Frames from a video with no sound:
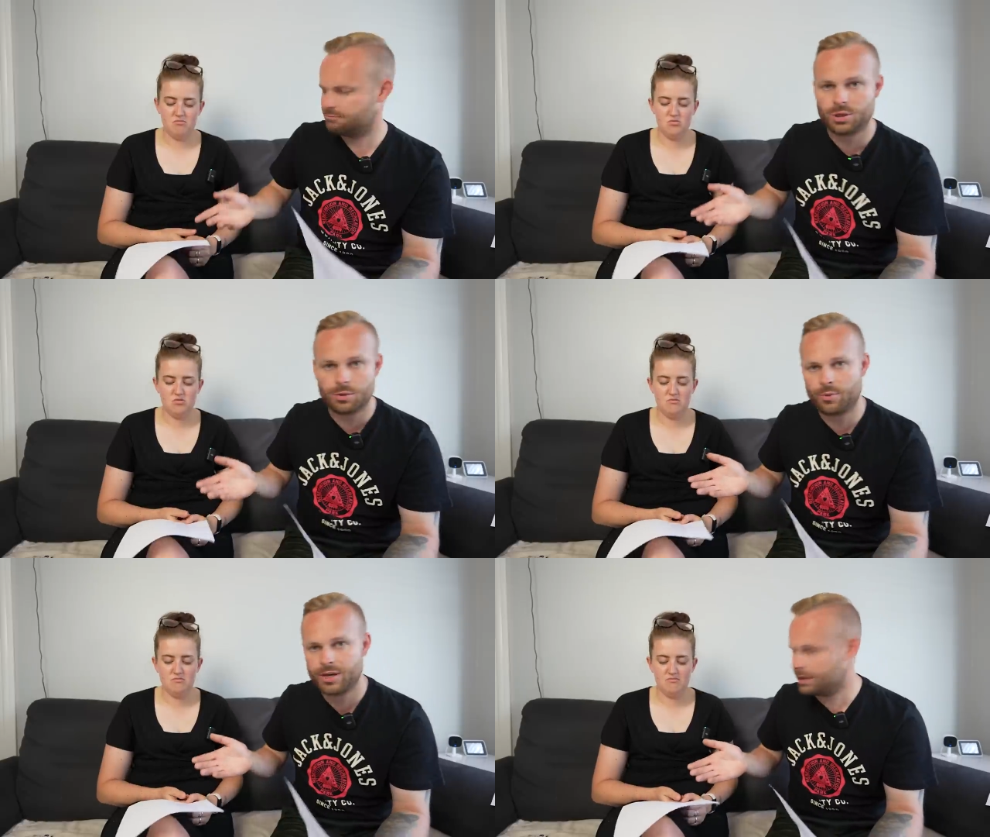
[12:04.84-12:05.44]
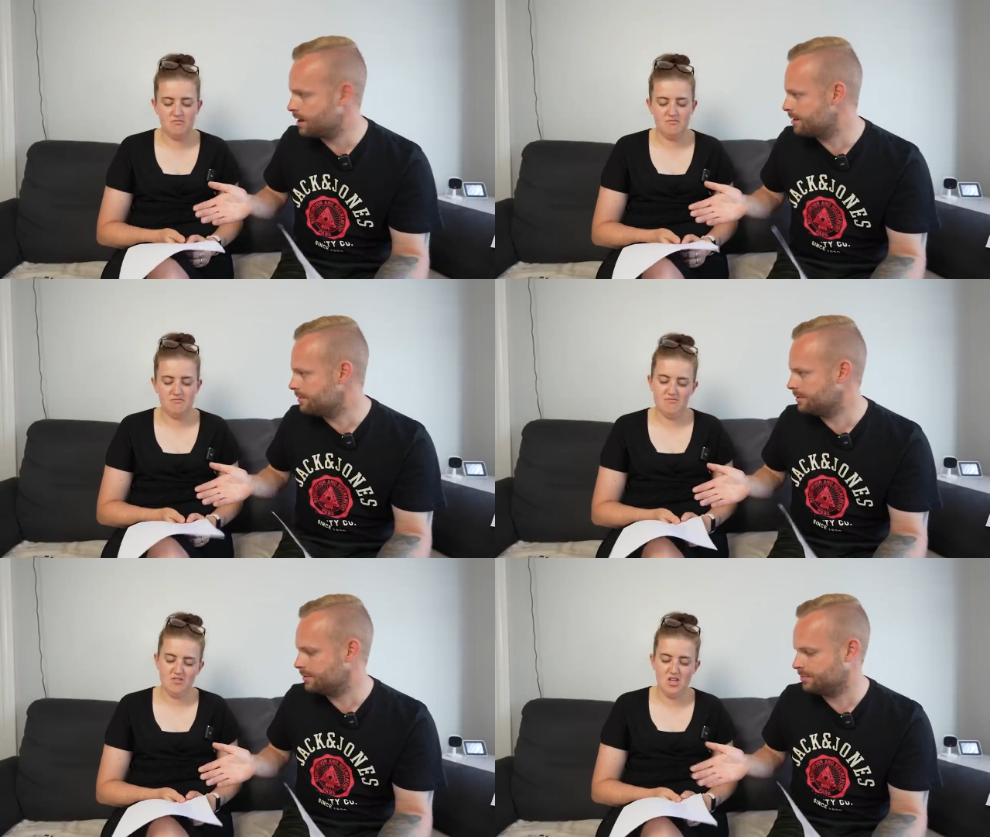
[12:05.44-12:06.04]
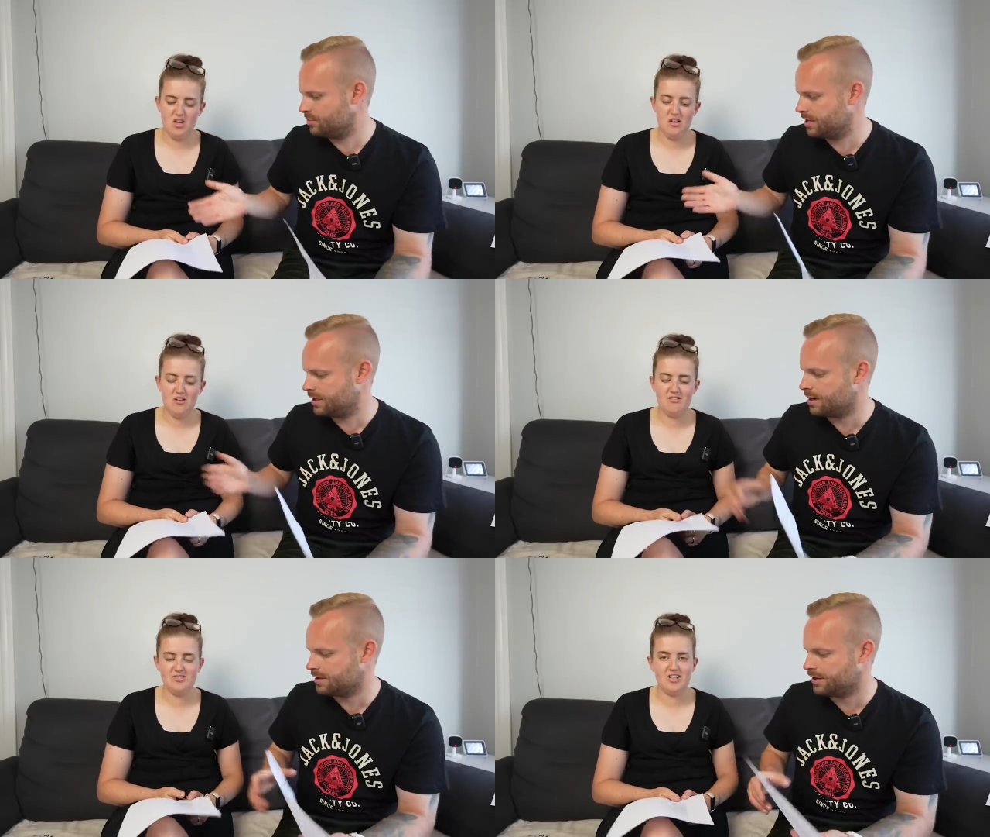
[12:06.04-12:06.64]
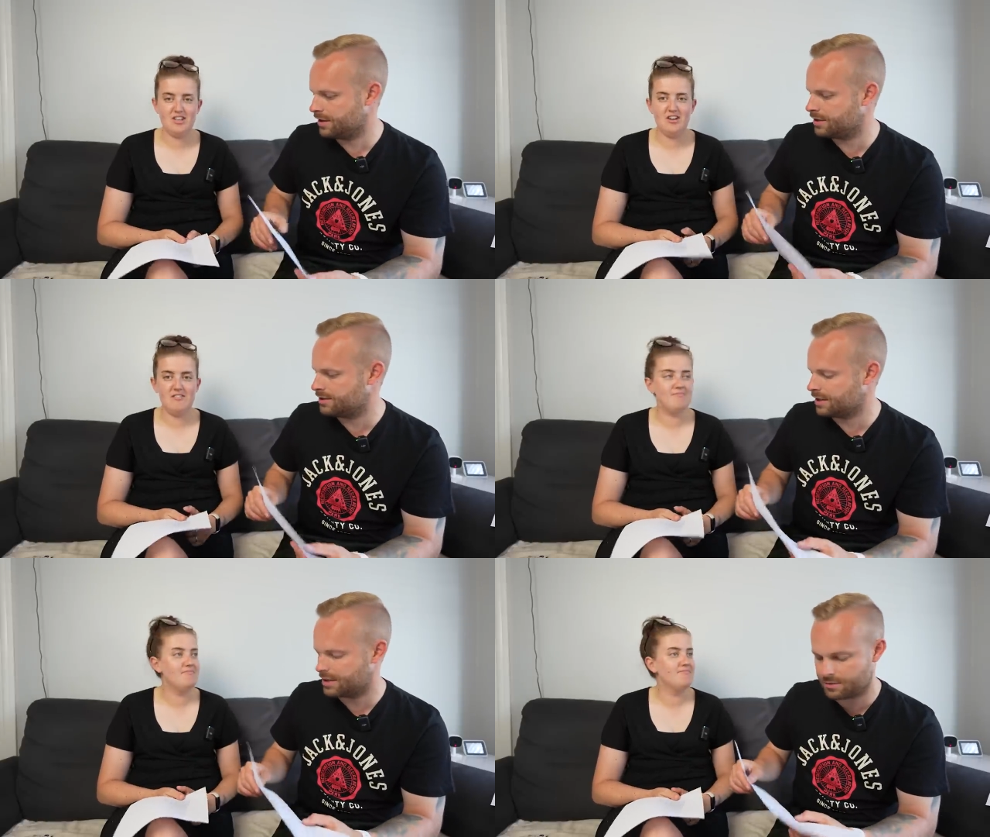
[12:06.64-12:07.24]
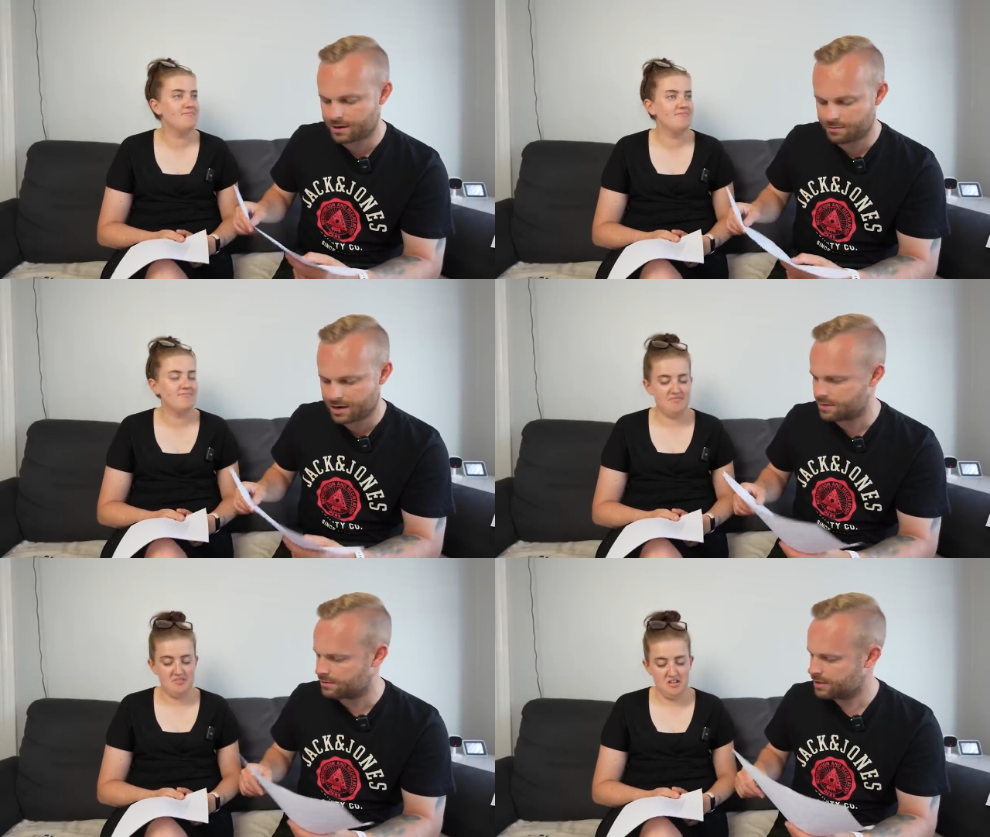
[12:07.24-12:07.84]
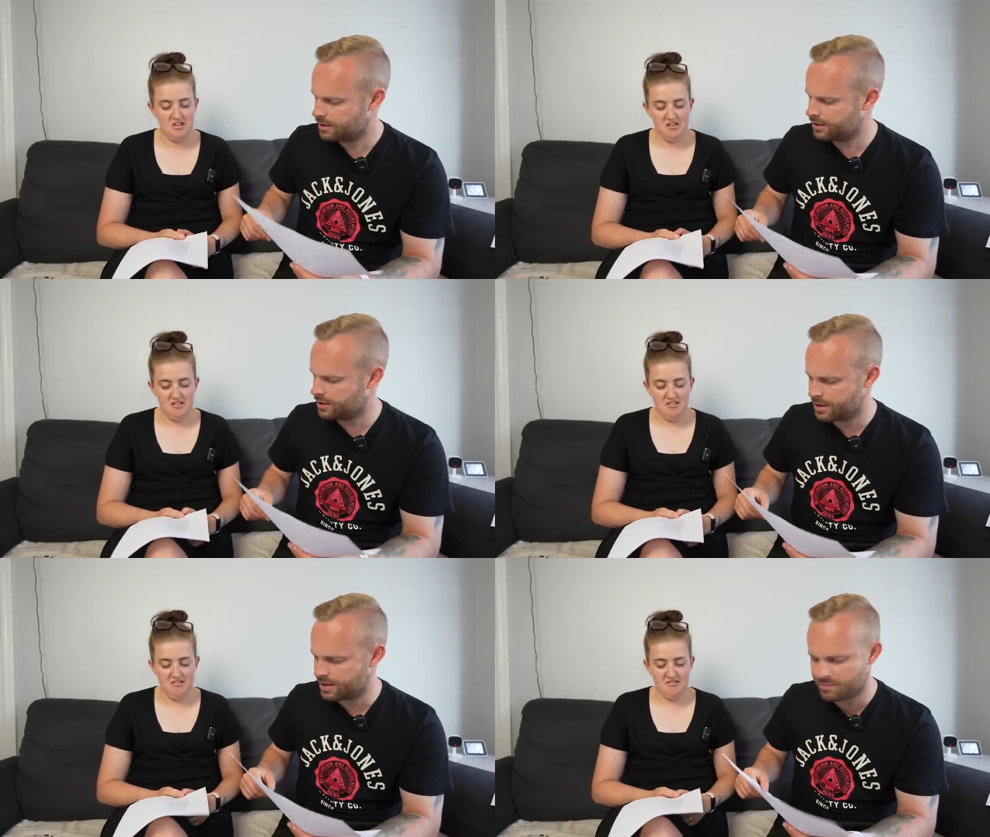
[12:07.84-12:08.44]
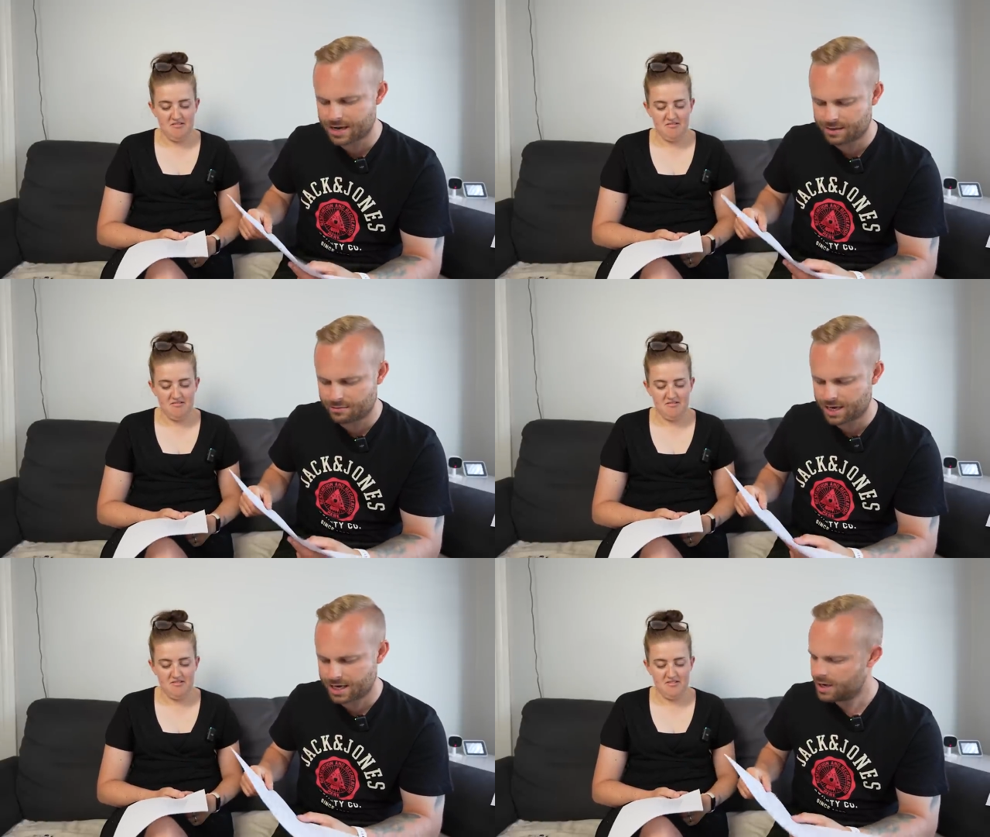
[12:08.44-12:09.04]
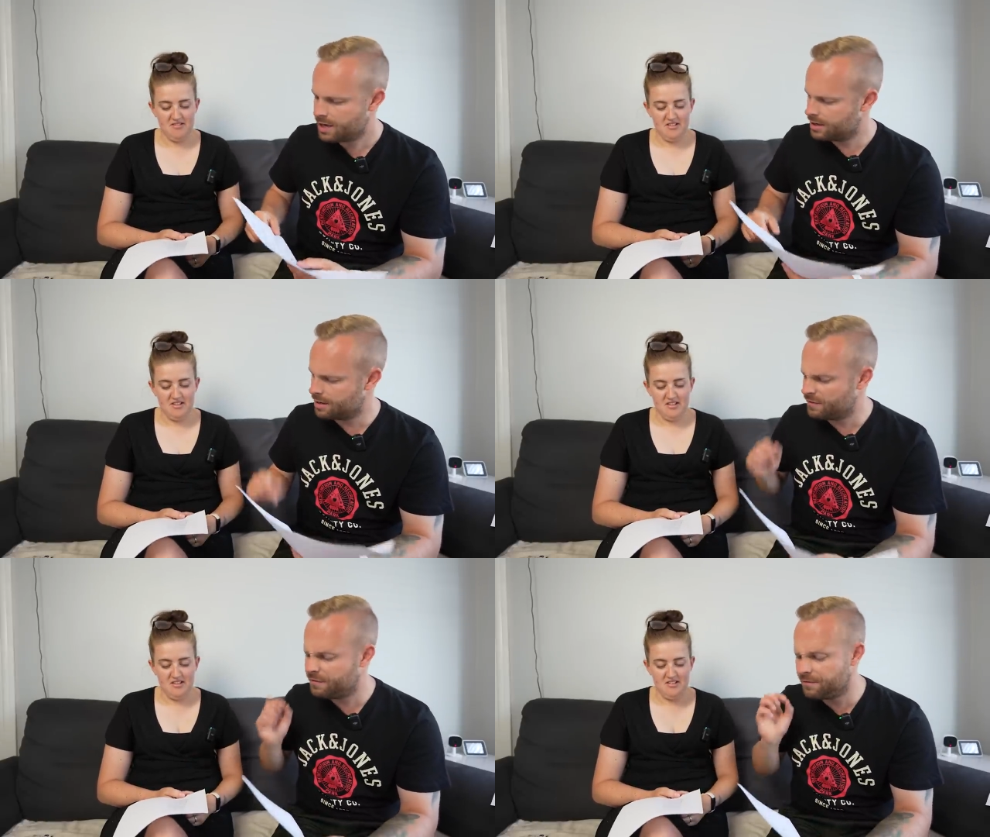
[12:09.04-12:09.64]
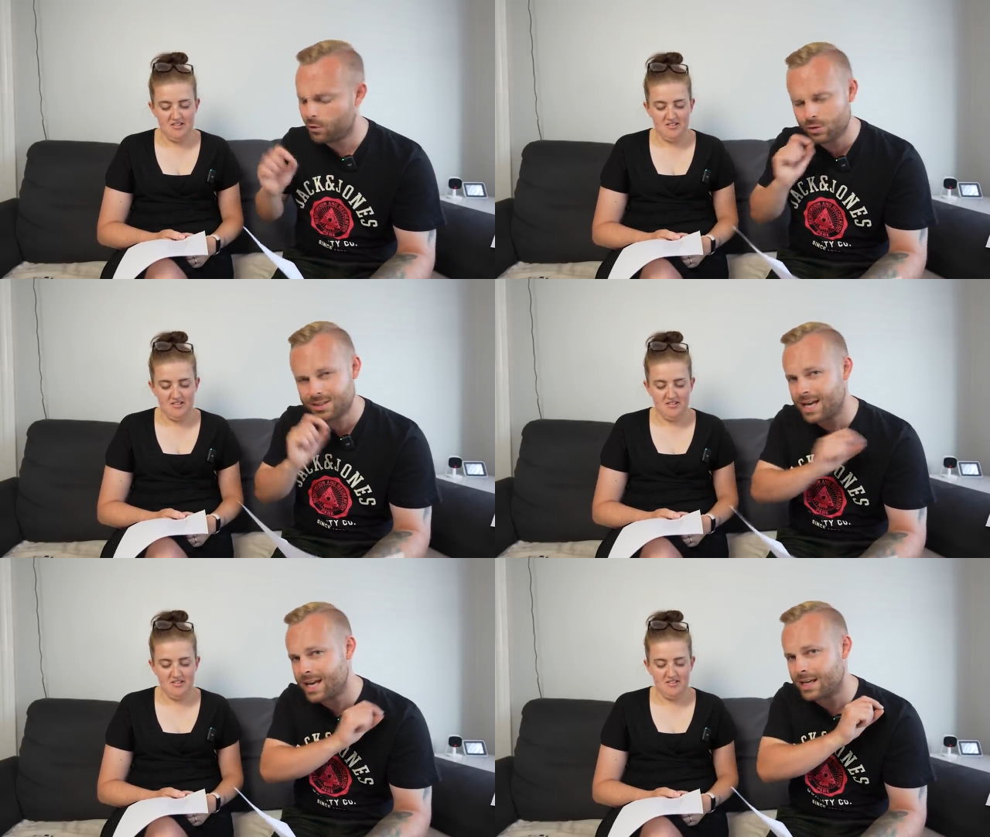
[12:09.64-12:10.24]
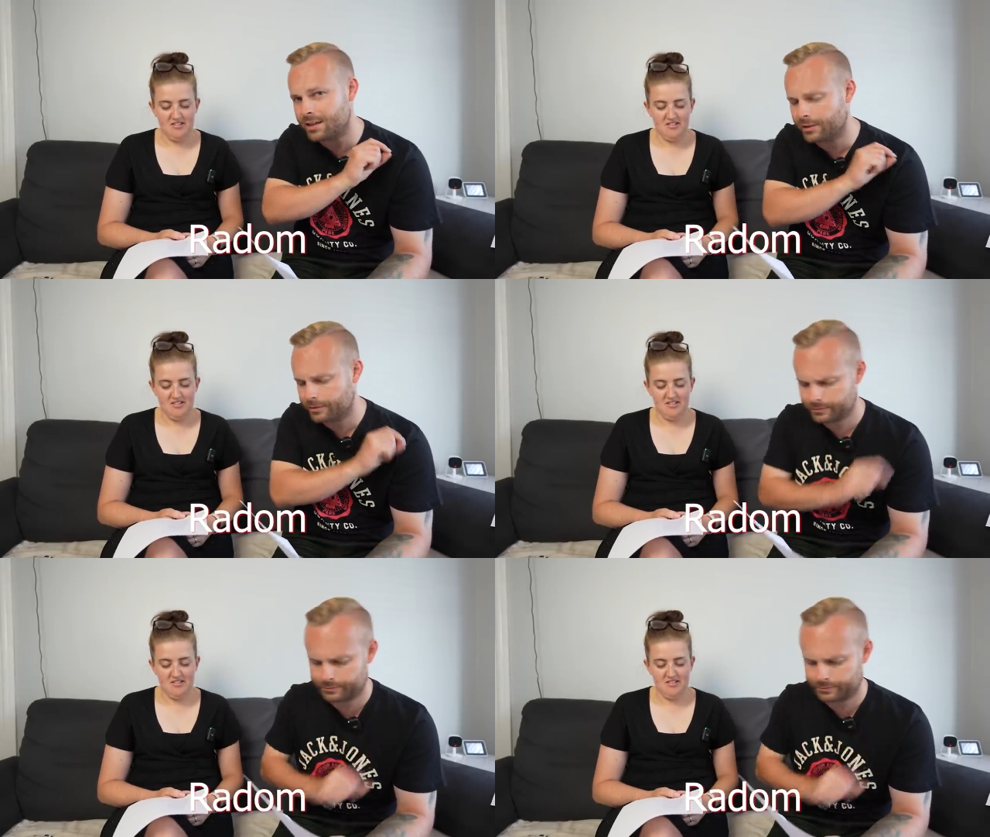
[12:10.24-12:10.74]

Speaker 1: But you're pretty close. Yeah, pretty close. I think that. you've done that quite well. You're learning better than me. Number 14.